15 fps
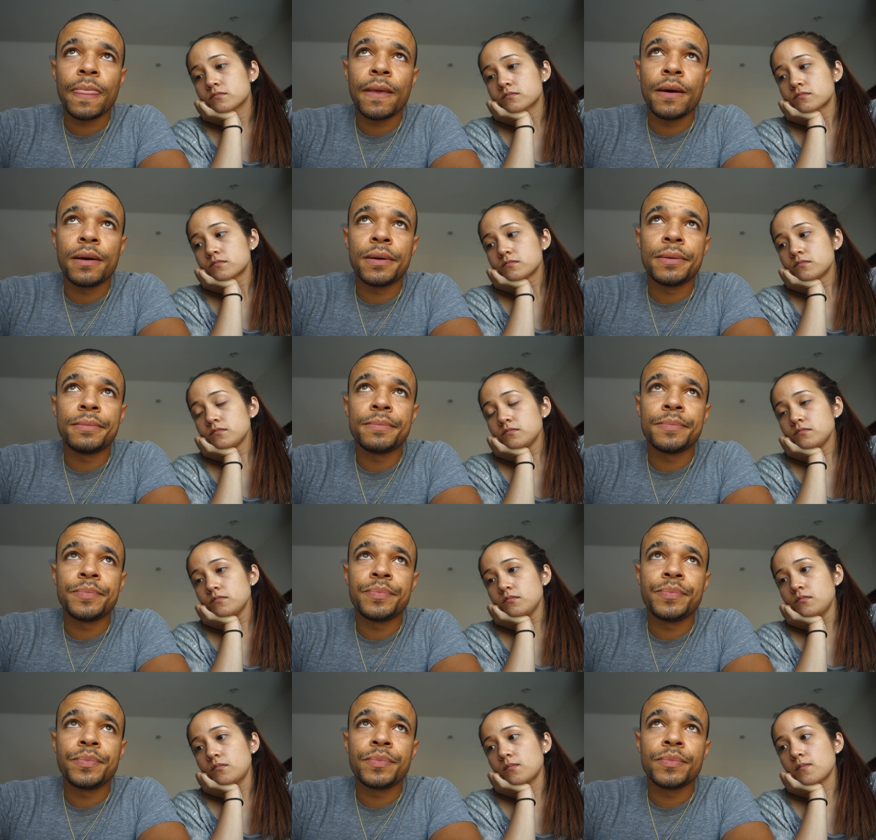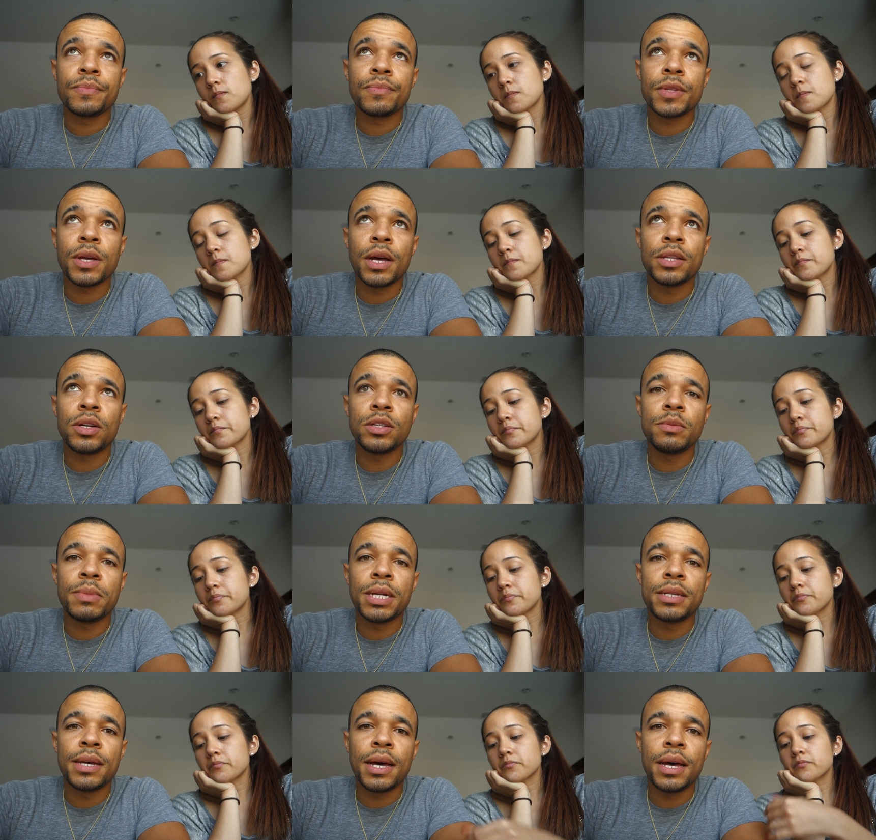Speaker 1: um, I talked to
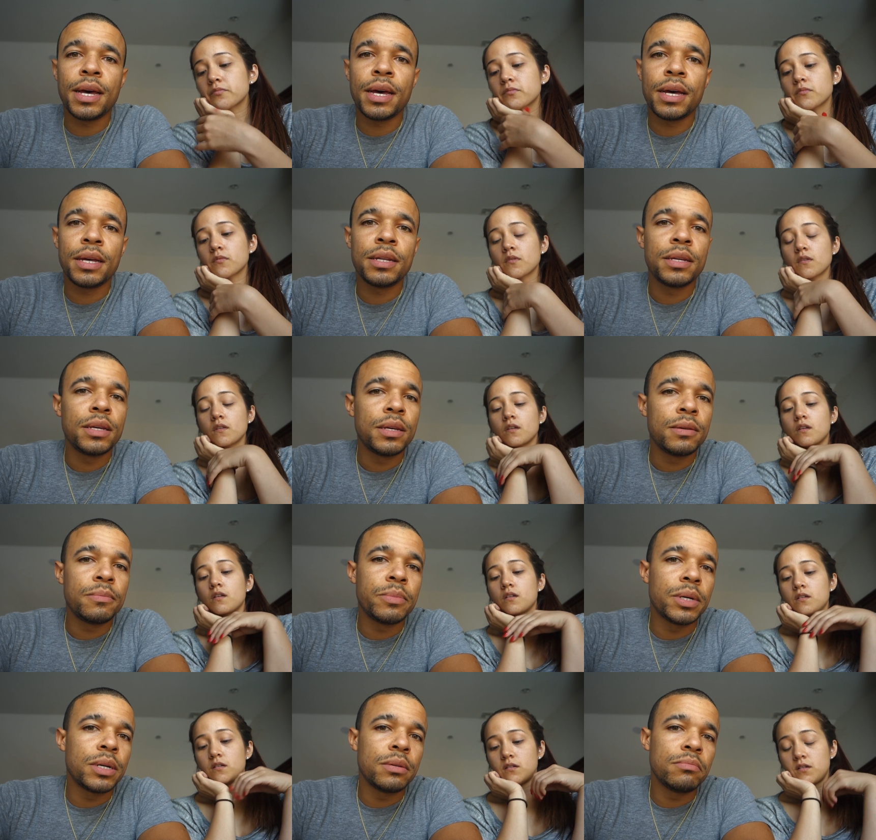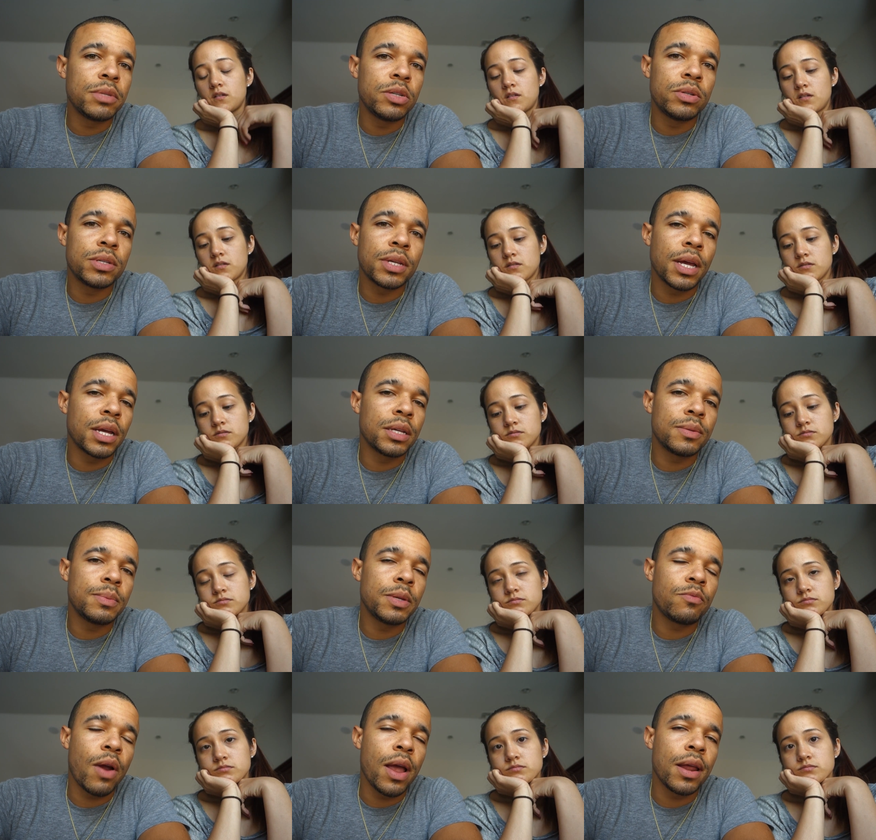my dad, but he was just saying it's
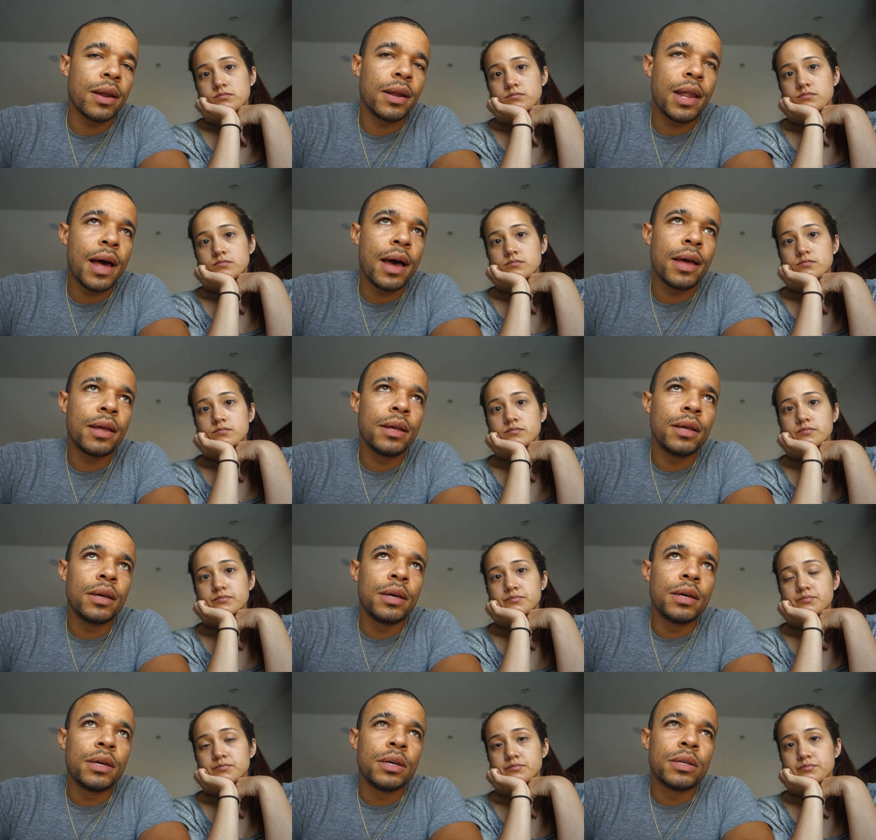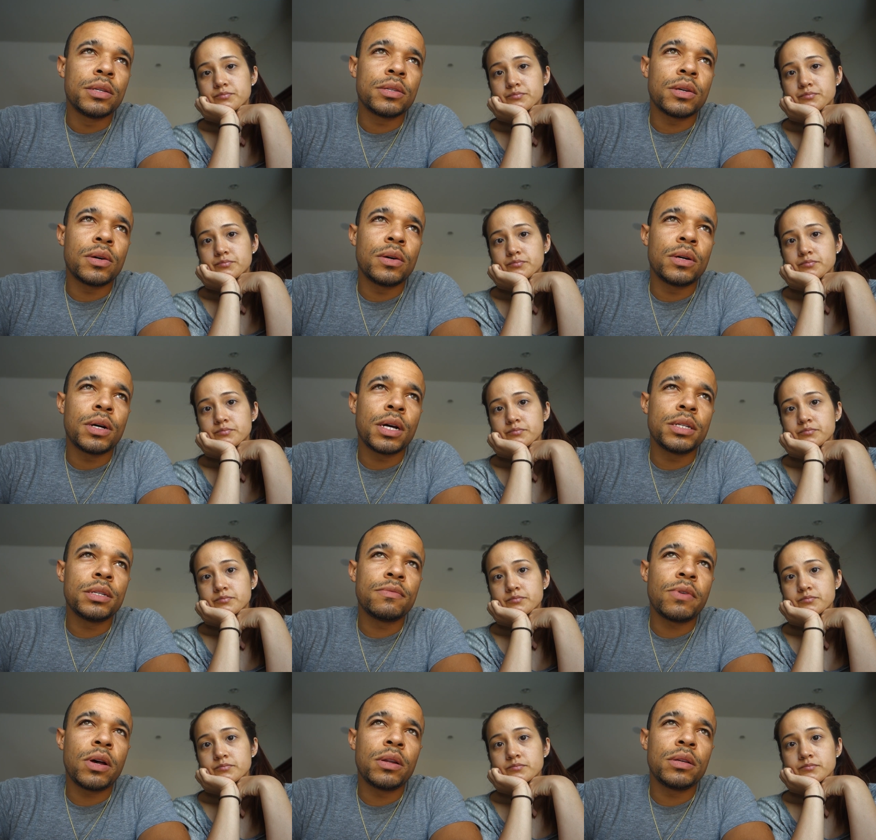been raining a lot. So I
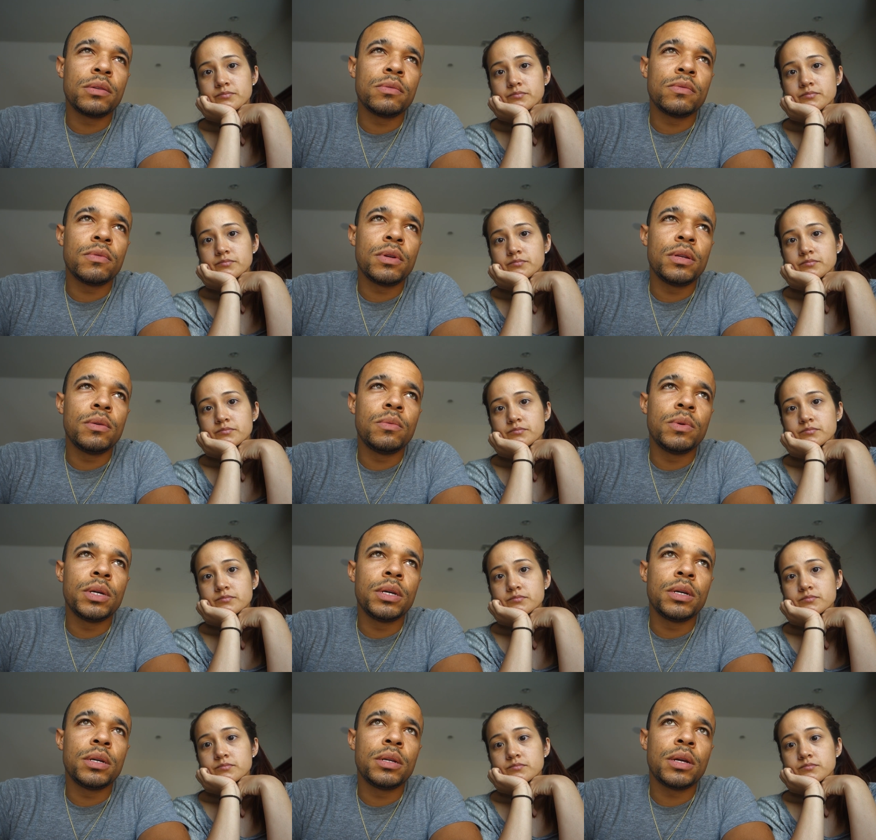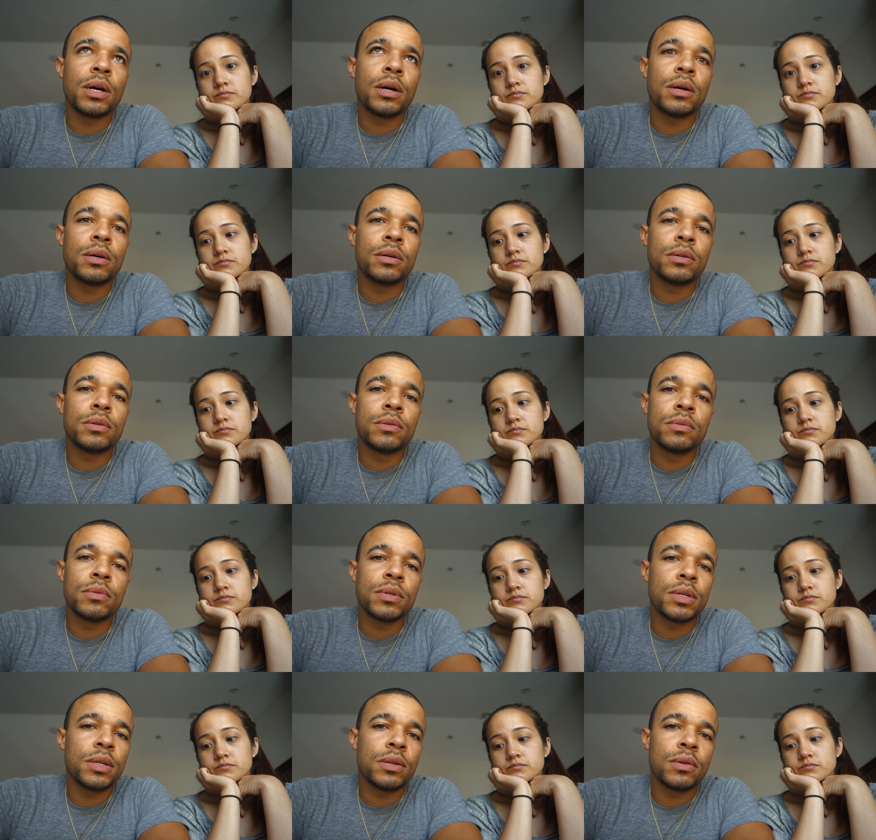just found it really weird how,
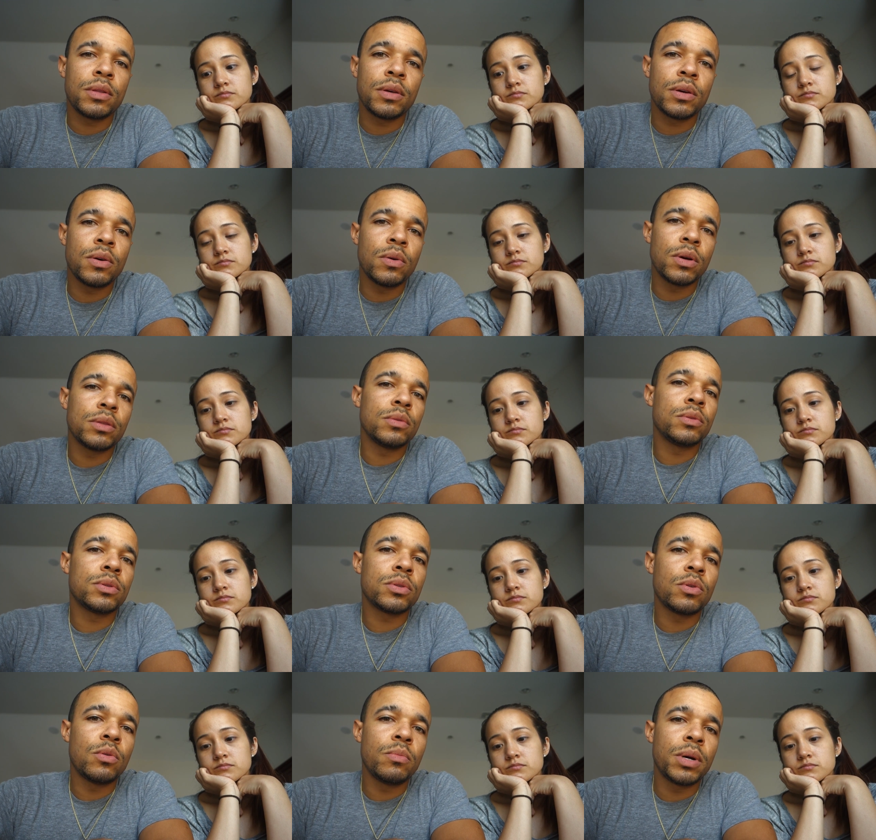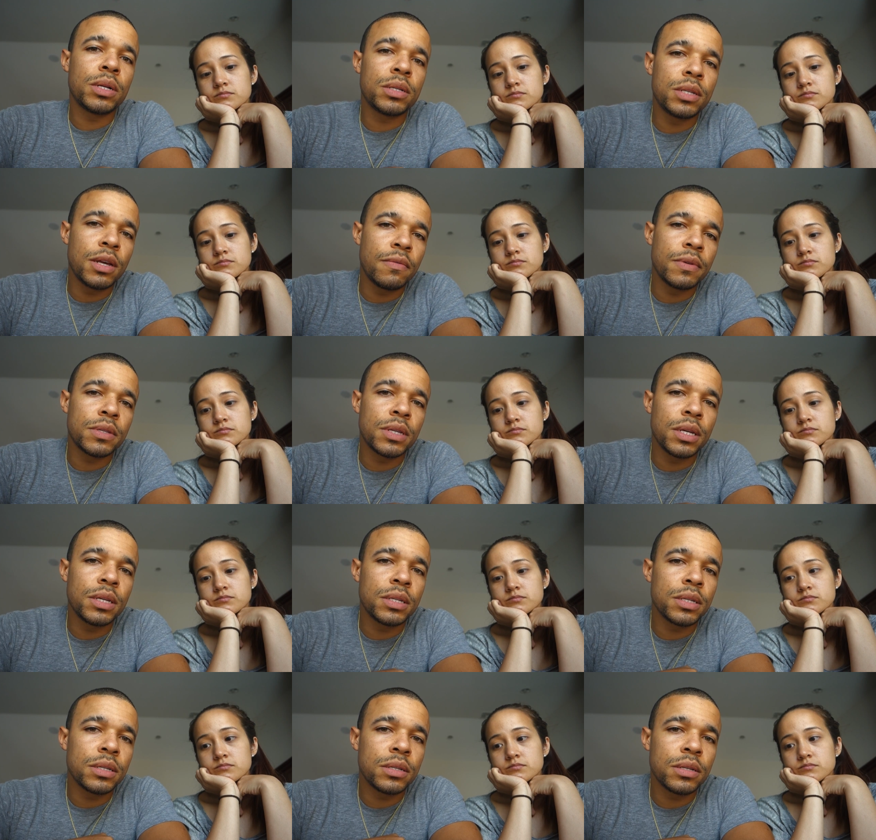you know, they're going through so much
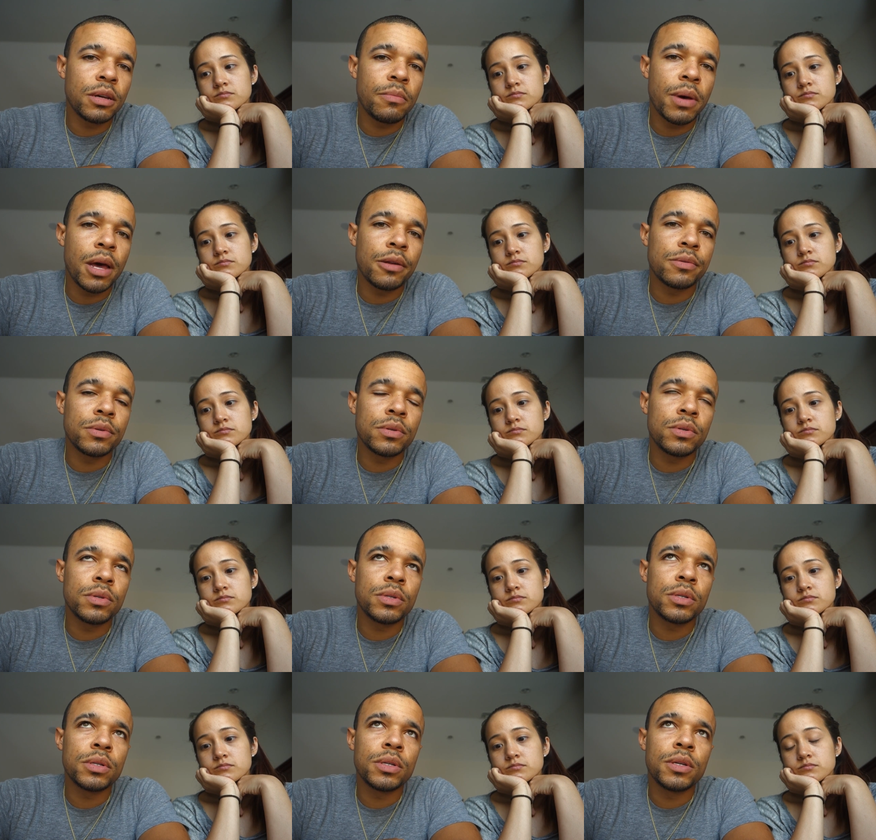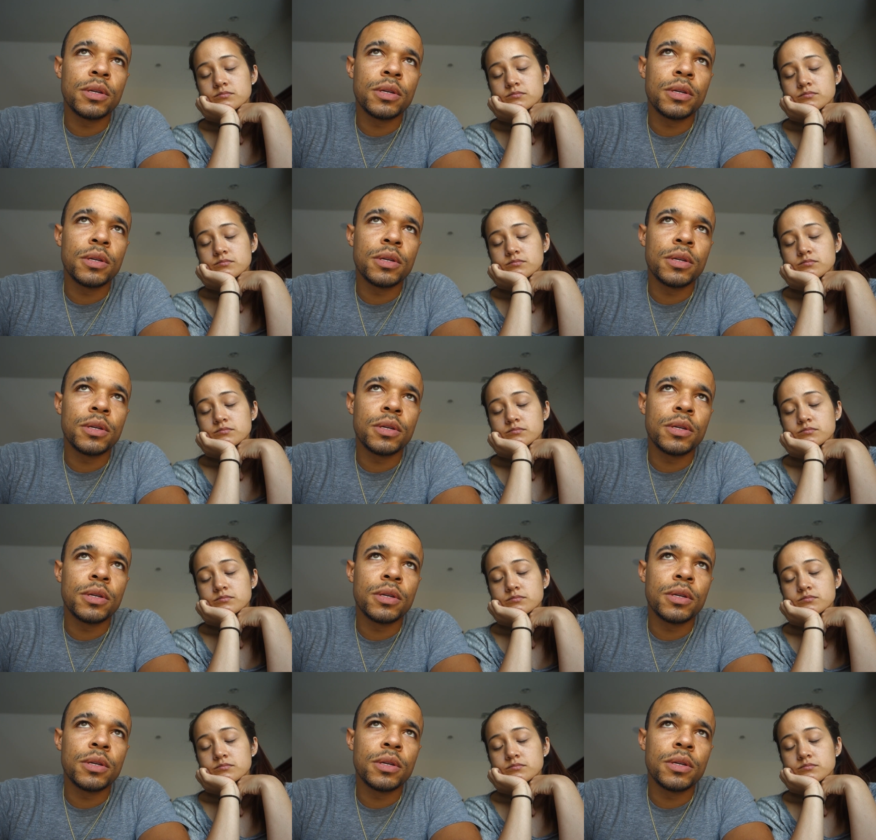devastation in Baton Rouge.